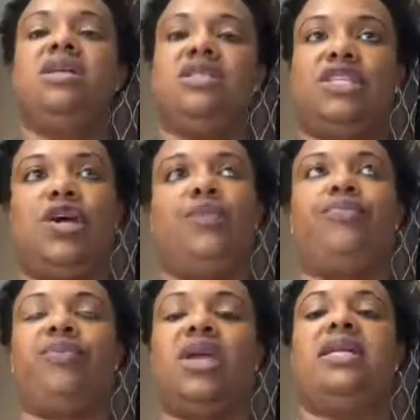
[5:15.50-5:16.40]
So
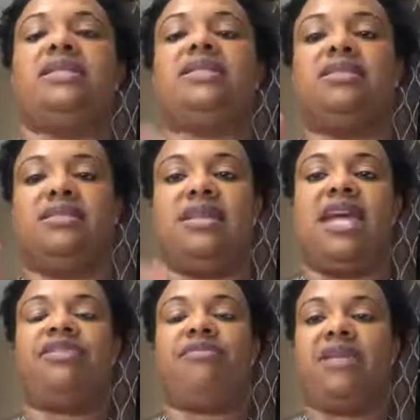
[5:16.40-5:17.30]

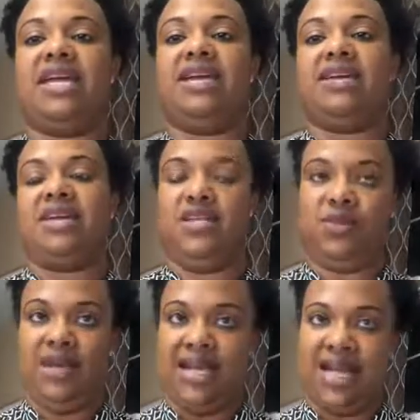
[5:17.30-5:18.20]
day 3 is
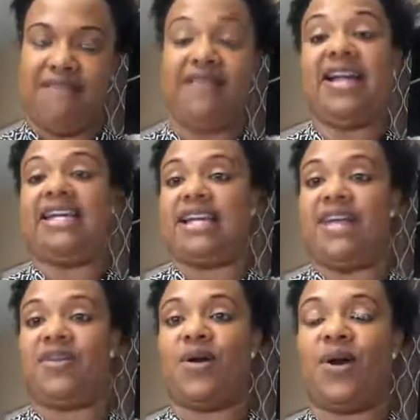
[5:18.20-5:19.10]
when I finally
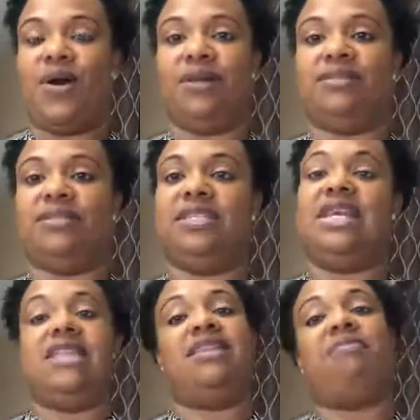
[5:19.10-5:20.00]
got the call
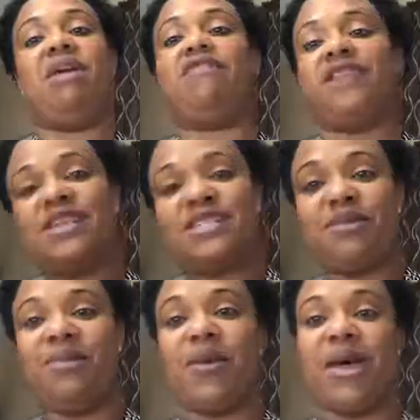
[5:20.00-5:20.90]
that my first
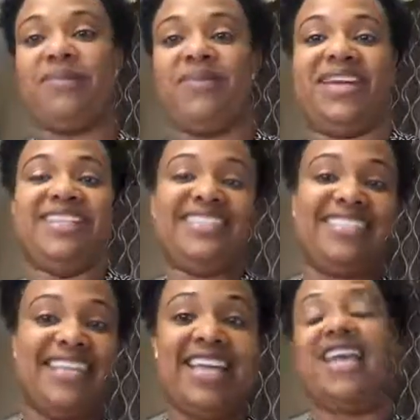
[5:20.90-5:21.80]
appointment,